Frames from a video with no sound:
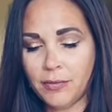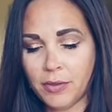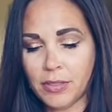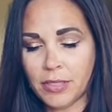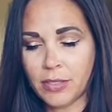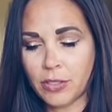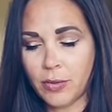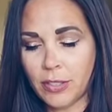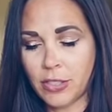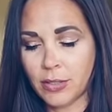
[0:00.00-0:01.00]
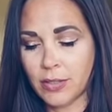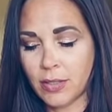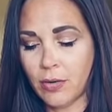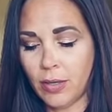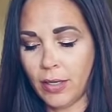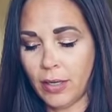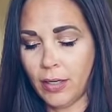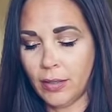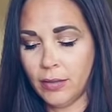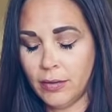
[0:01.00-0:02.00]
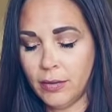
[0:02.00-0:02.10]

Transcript: different situations going on.